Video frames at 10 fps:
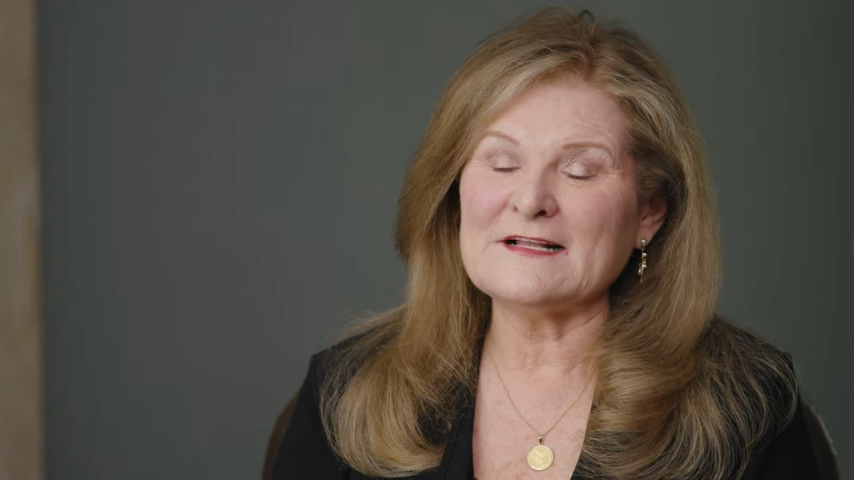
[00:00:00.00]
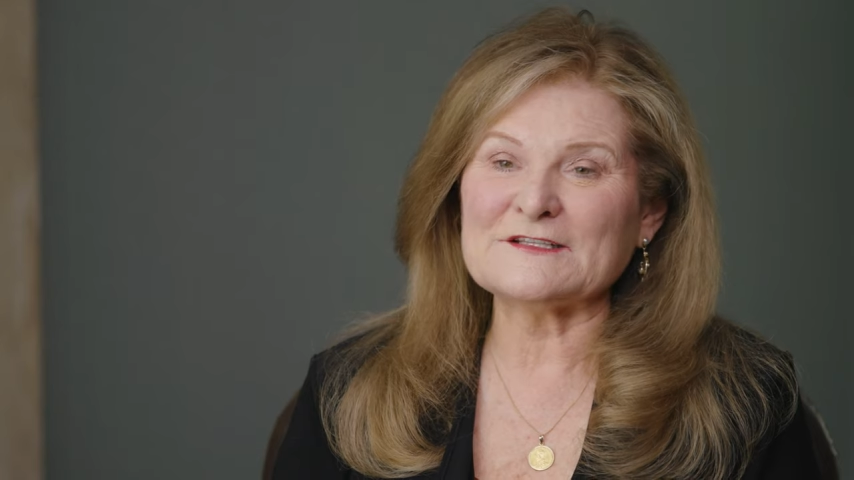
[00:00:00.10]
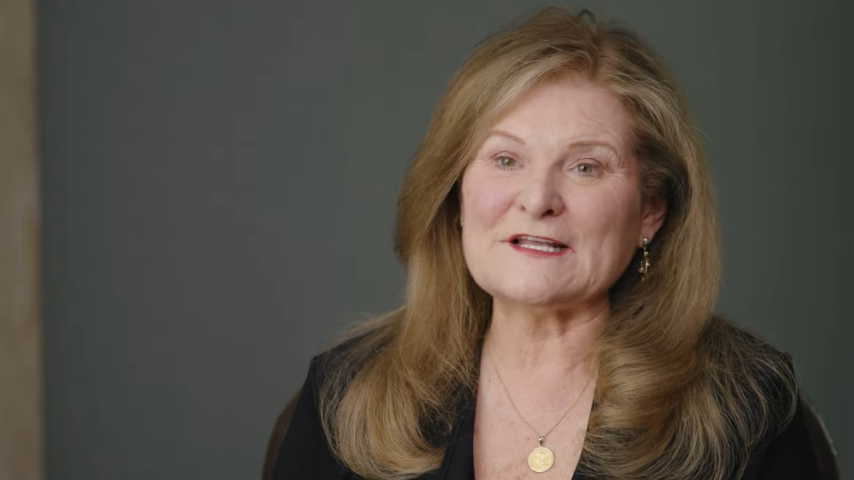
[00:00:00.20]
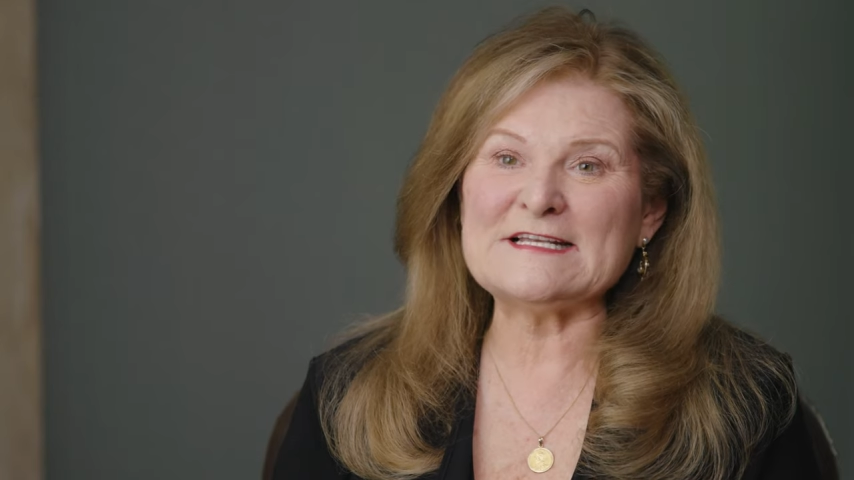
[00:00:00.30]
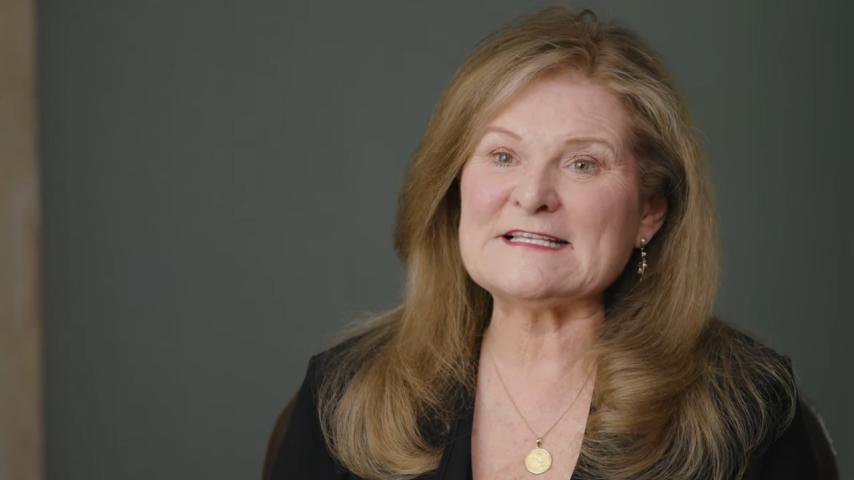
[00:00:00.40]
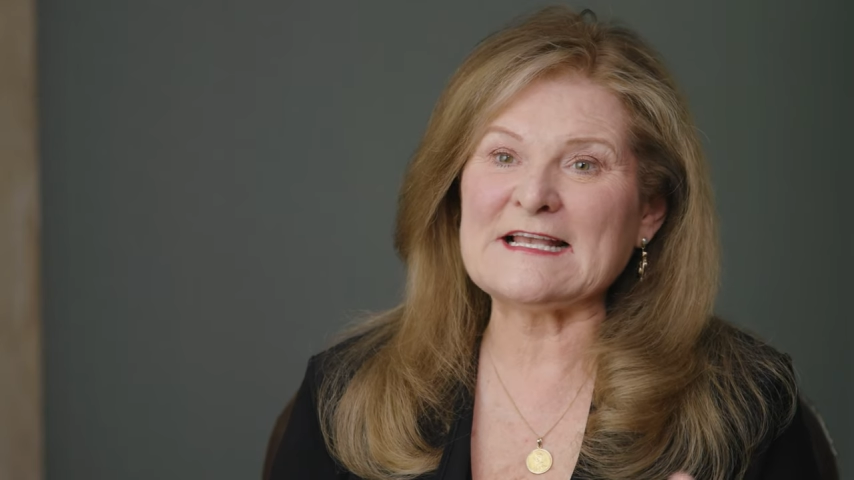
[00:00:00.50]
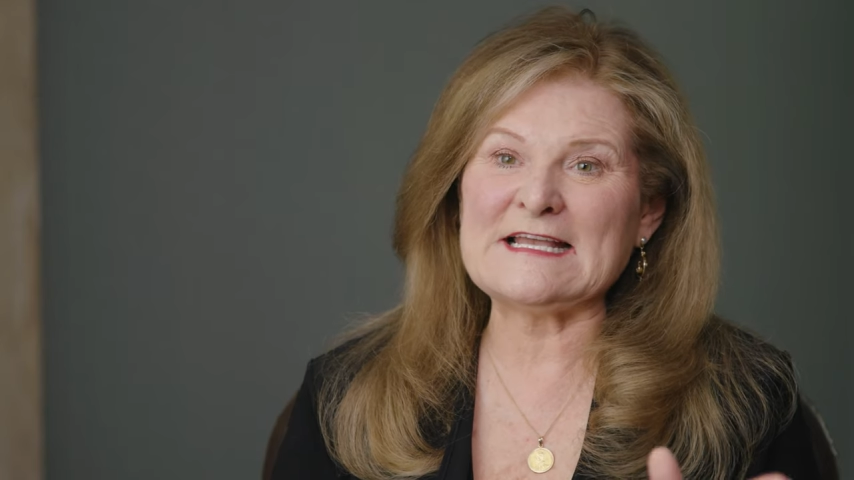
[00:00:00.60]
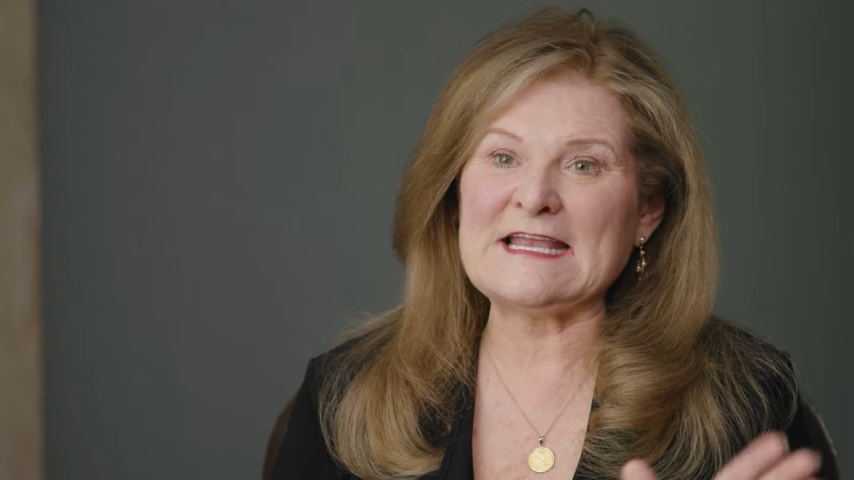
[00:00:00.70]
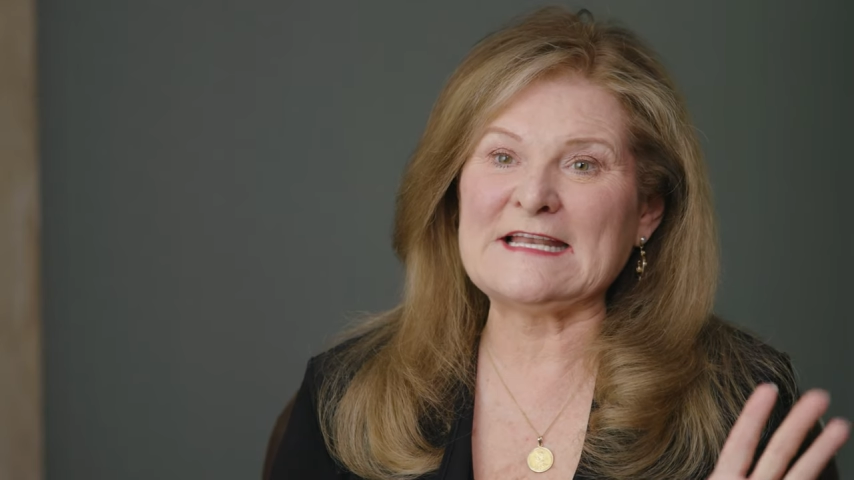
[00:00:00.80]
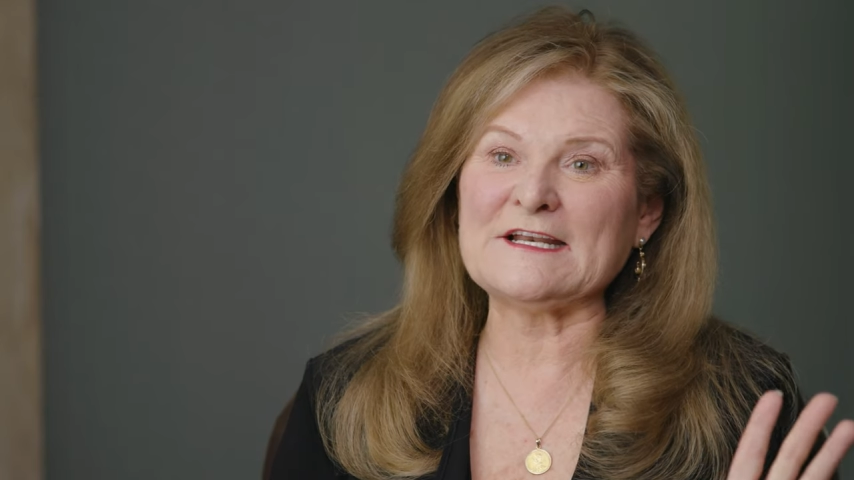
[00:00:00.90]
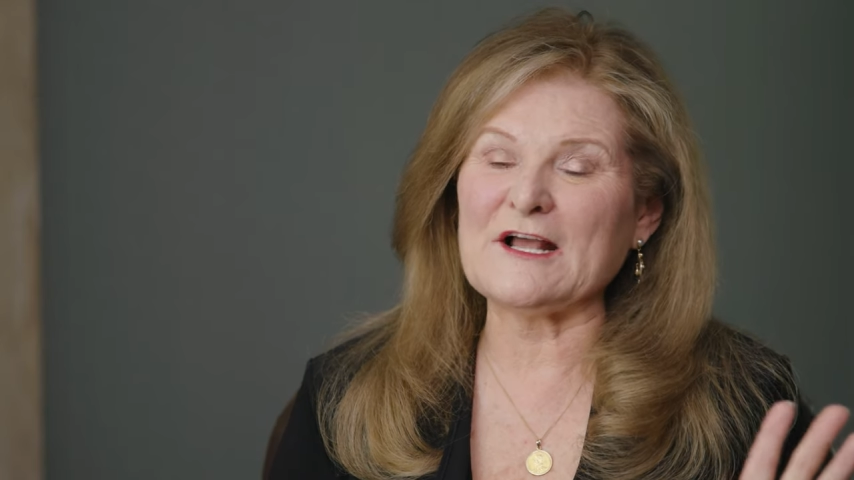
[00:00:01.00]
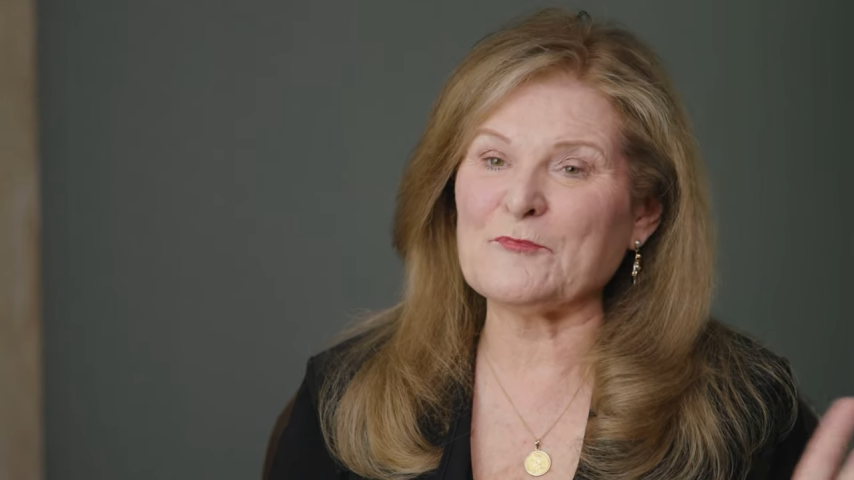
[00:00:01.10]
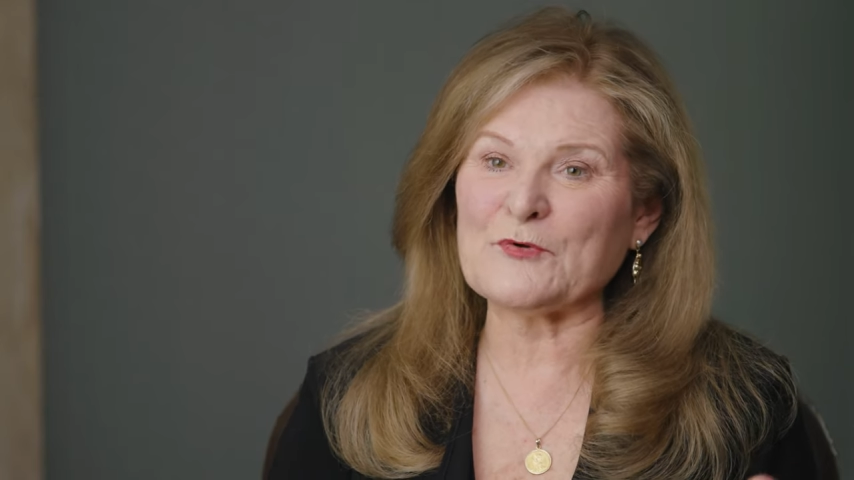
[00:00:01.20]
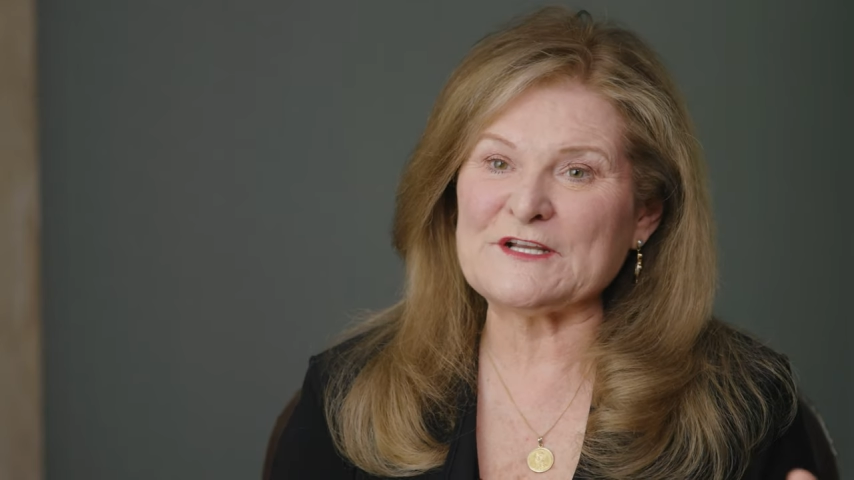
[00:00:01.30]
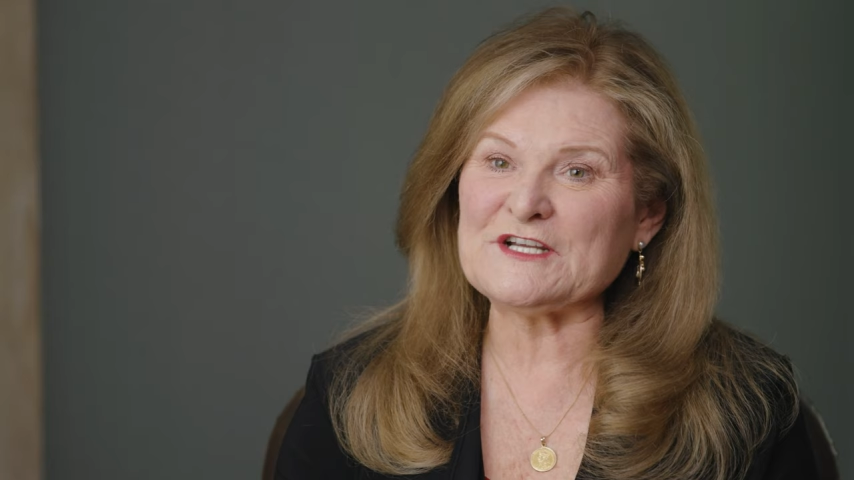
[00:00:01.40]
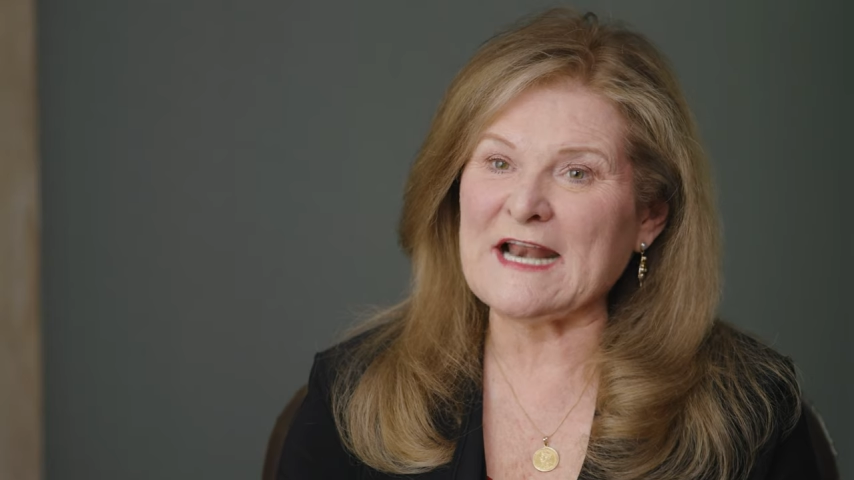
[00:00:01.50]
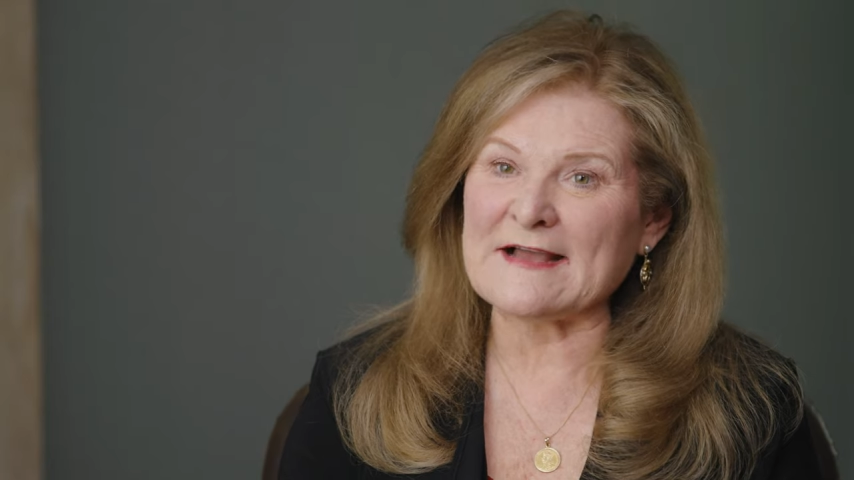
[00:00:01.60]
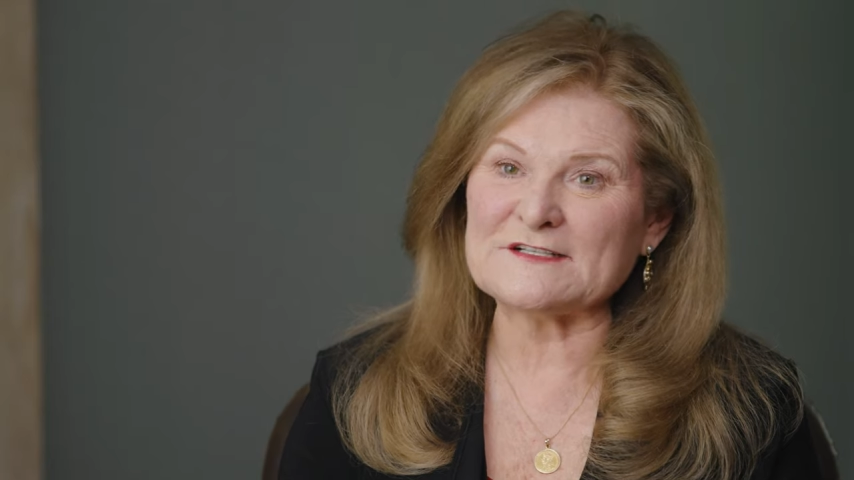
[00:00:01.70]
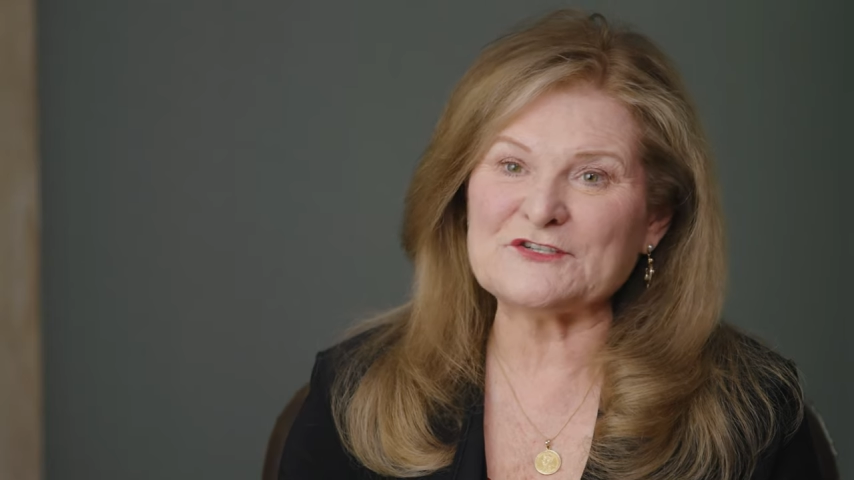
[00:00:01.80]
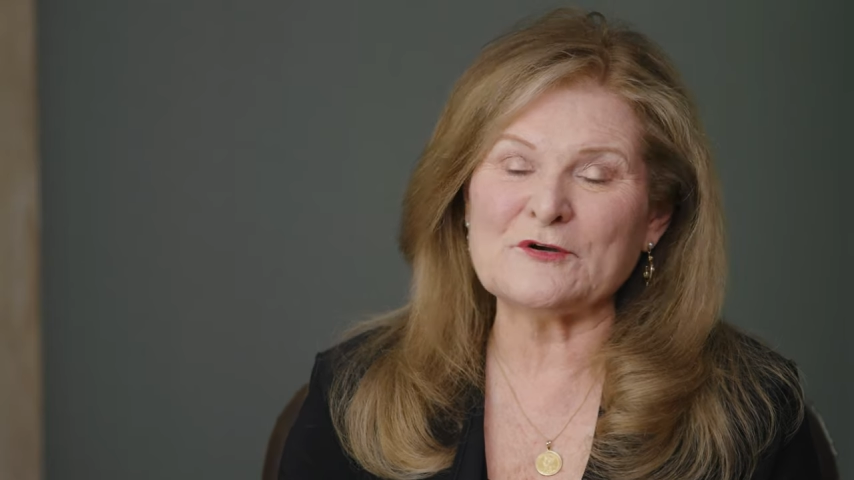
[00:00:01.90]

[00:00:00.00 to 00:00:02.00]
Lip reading: Lisa ended up reaching out